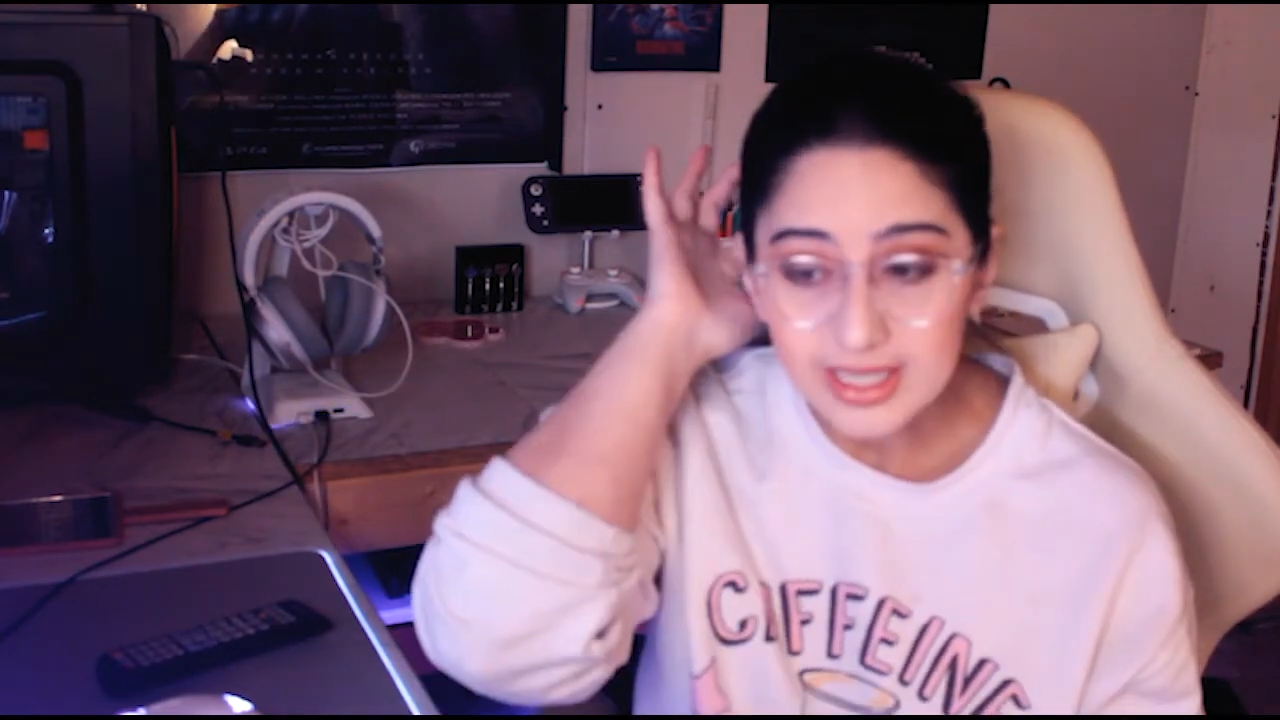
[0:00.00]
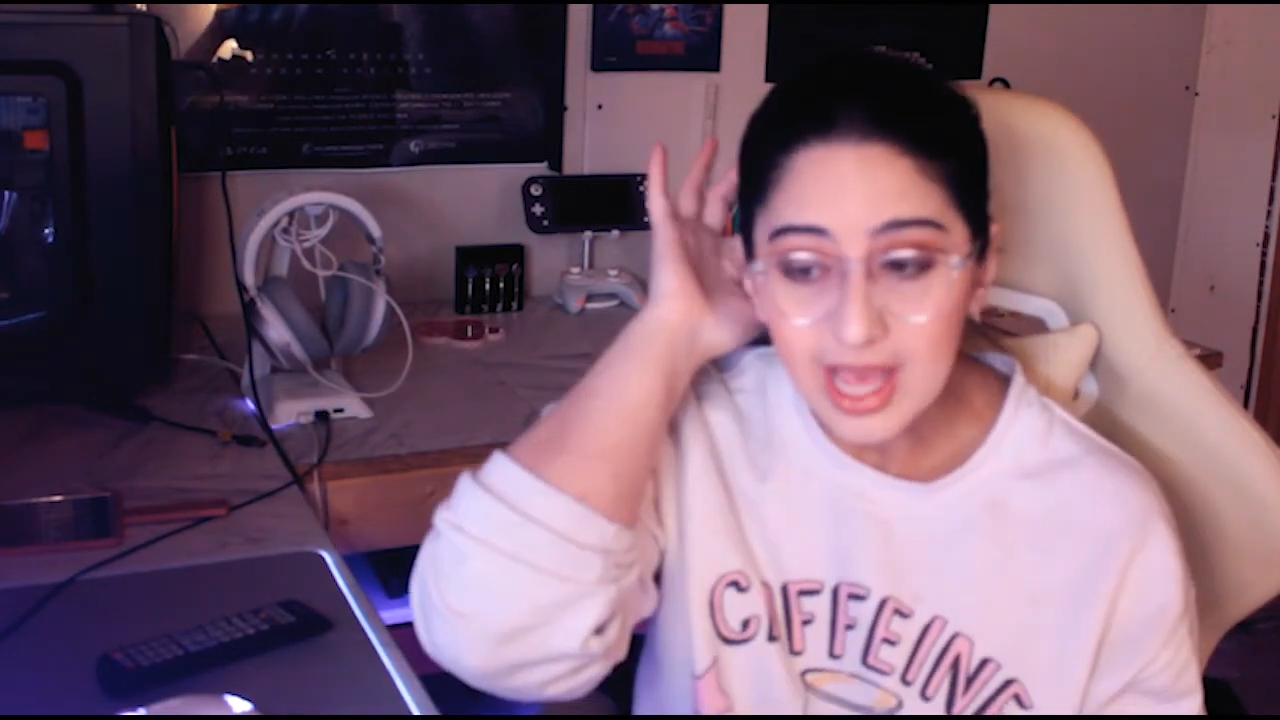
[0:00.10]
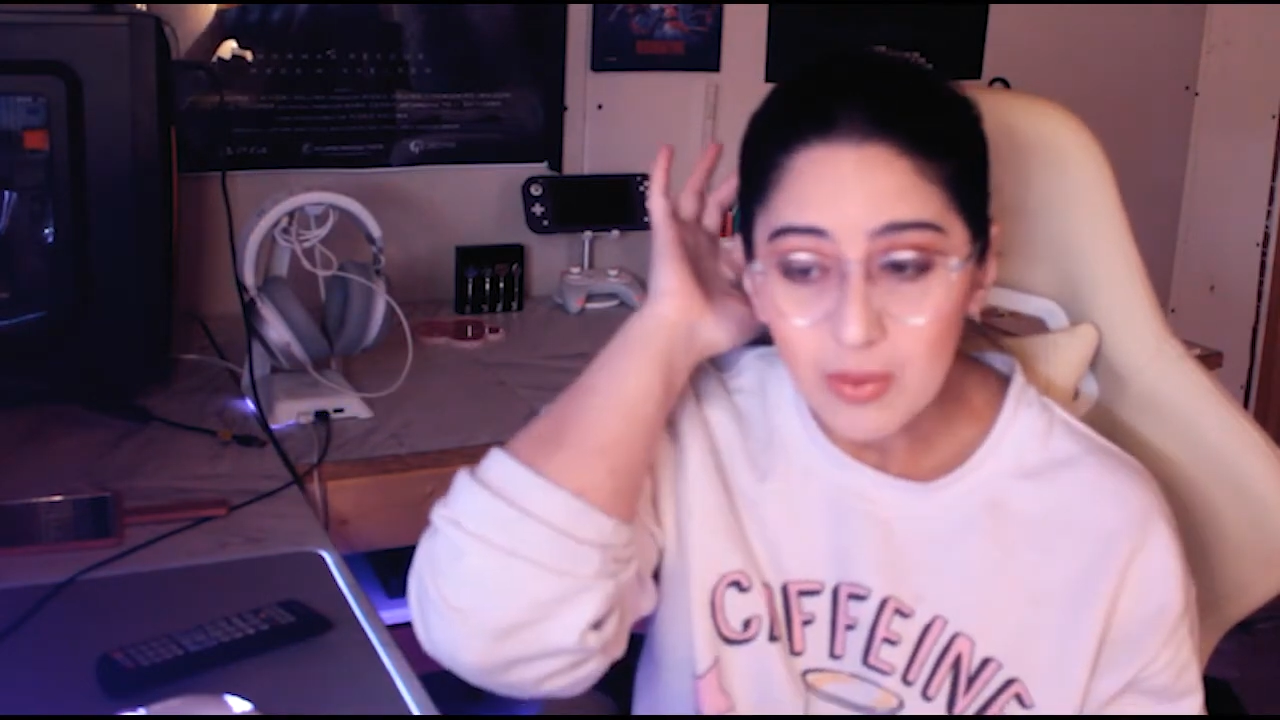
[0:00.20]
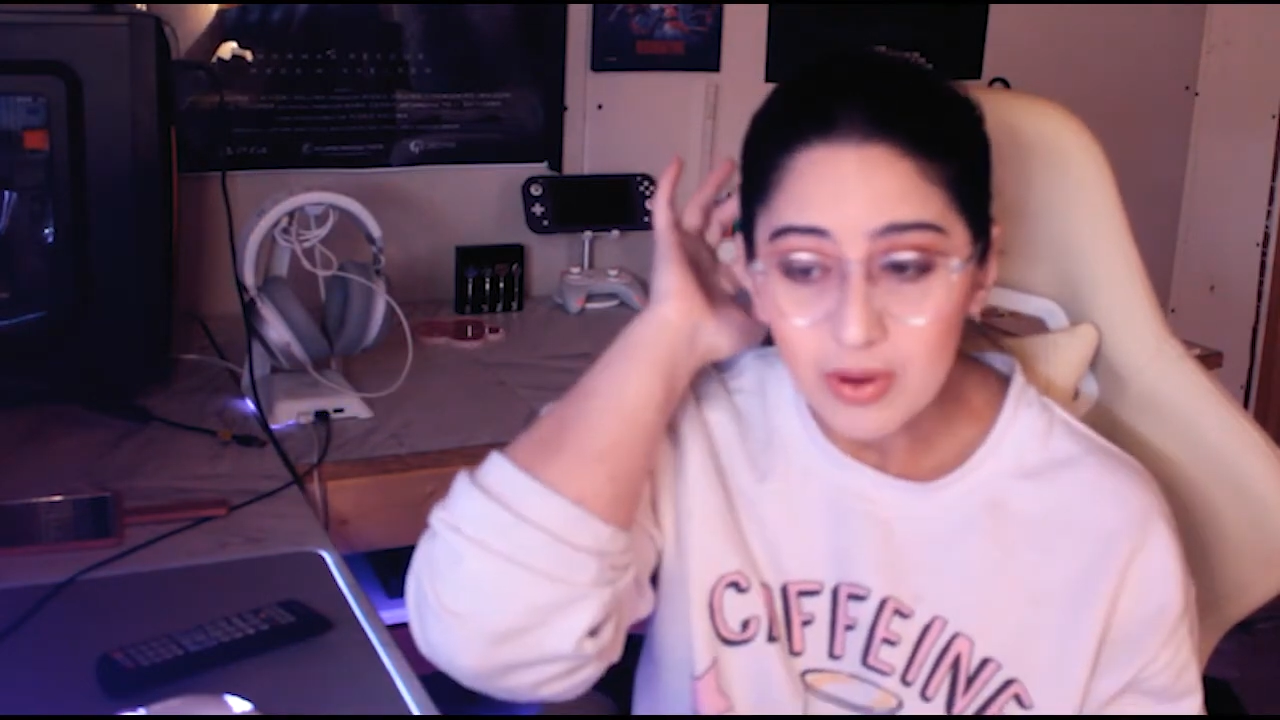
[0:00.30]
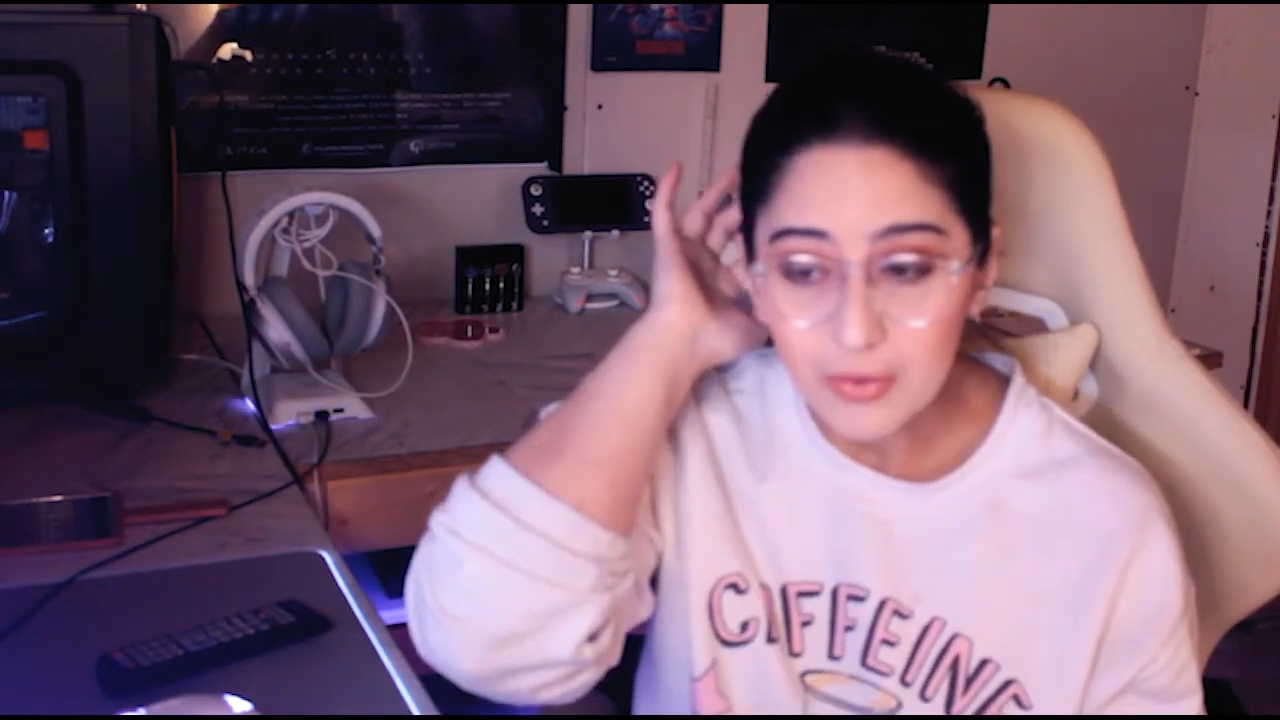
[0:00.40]

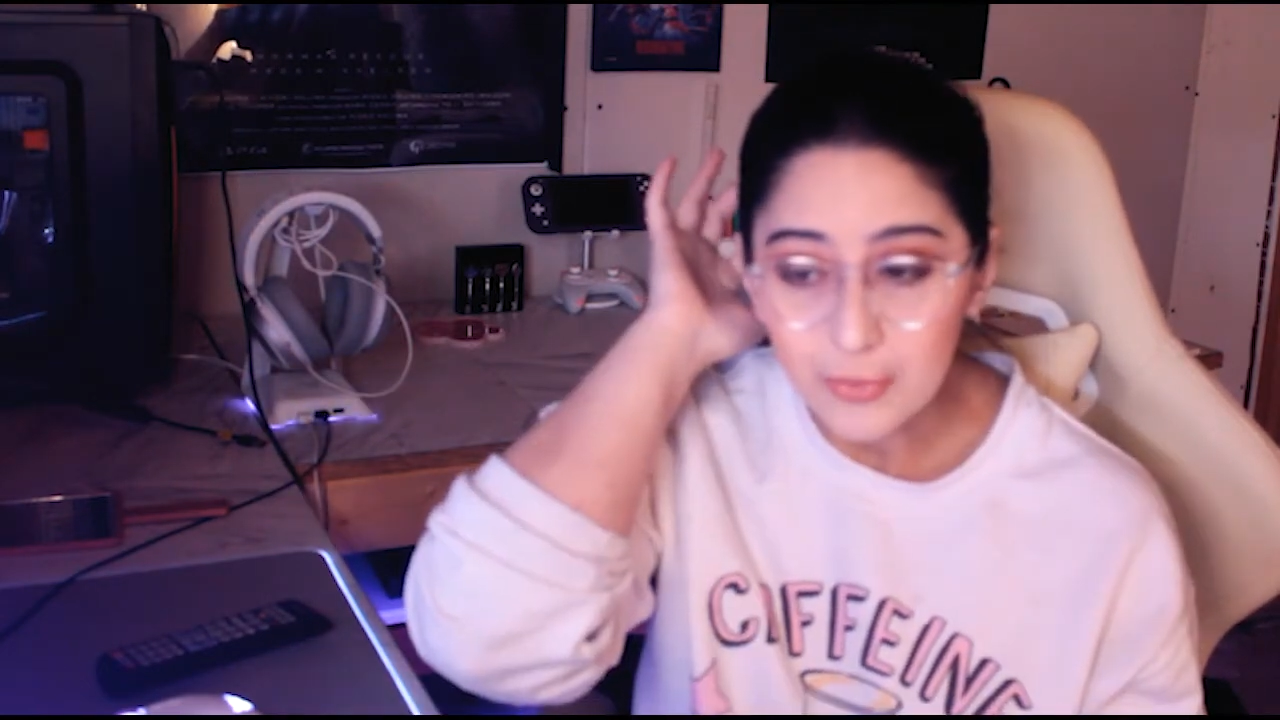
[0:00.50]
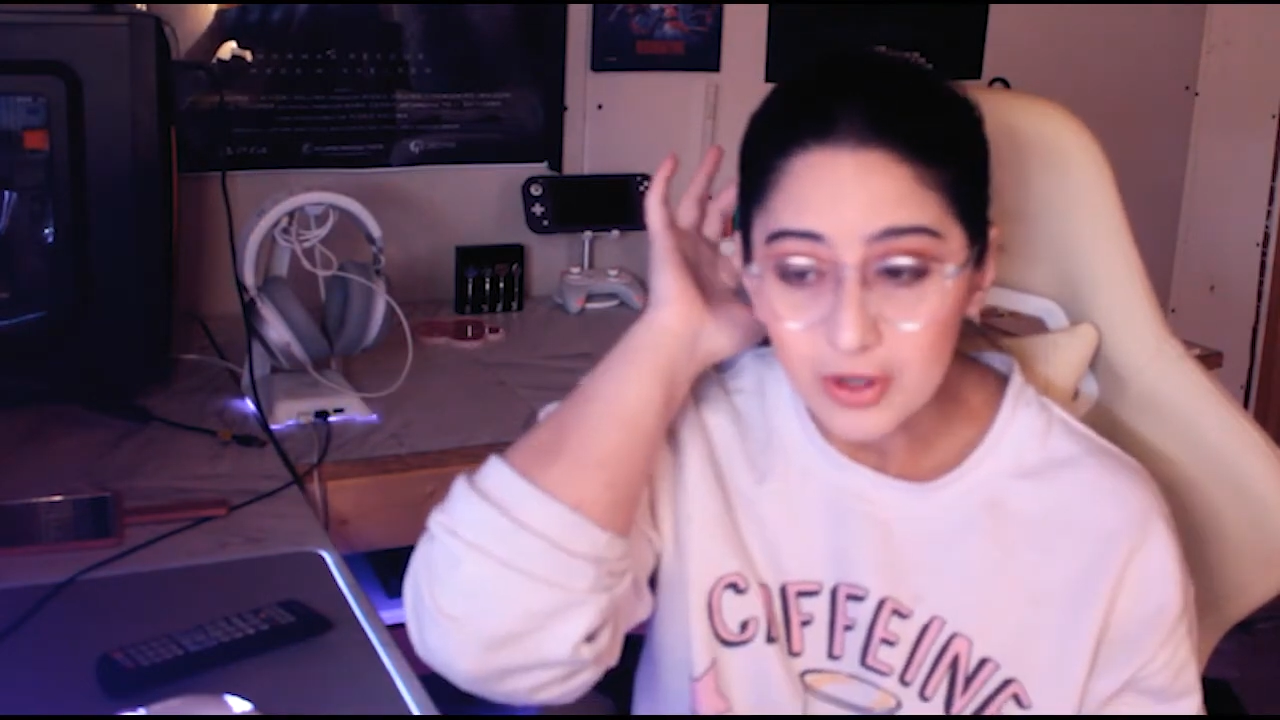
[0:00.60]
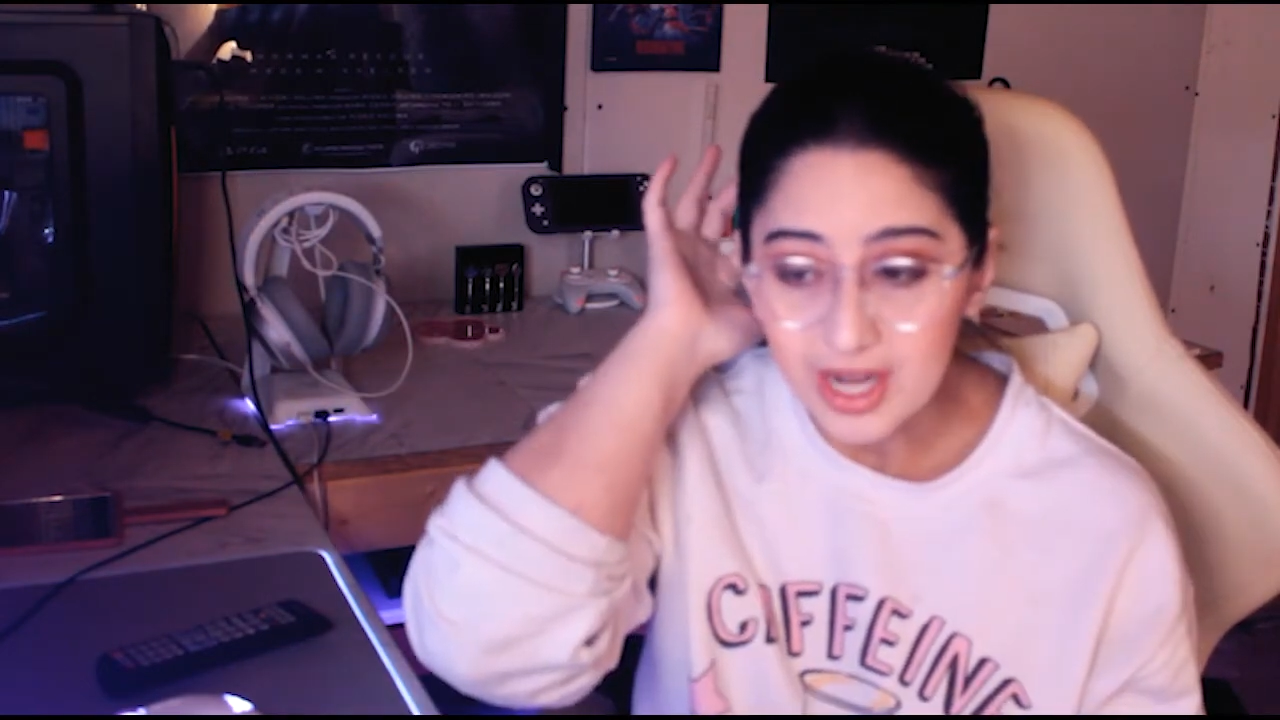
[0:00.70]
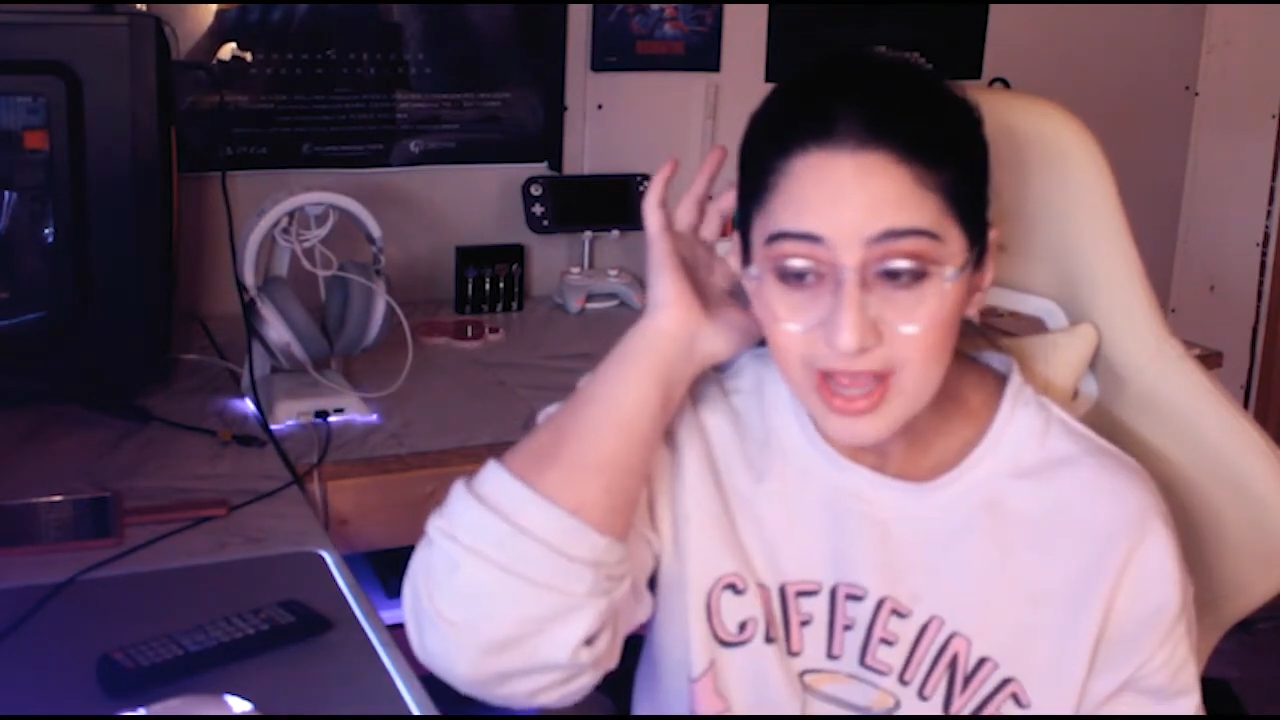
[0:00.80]
Now, von